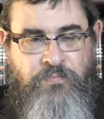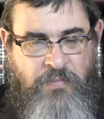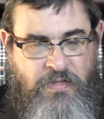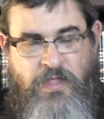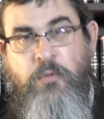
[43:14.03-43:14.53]

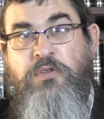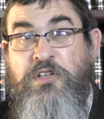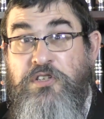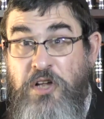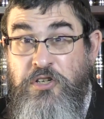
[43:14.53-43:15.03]
And then there was
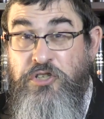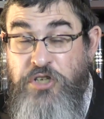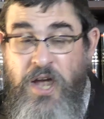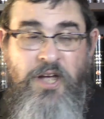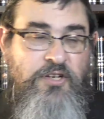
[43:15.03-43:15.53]
this sudden
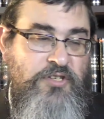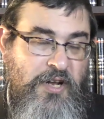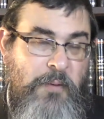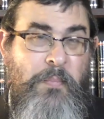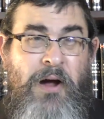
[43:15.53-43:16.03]
change,
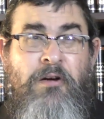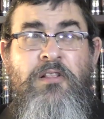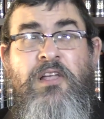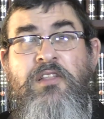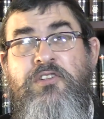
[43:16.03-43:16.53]
and
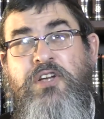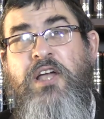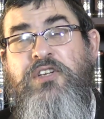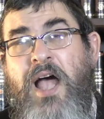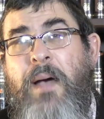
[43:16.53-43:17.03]
apparently this
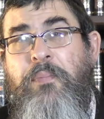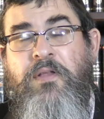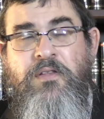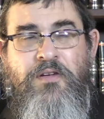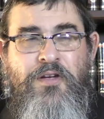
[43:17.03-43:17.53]
change happened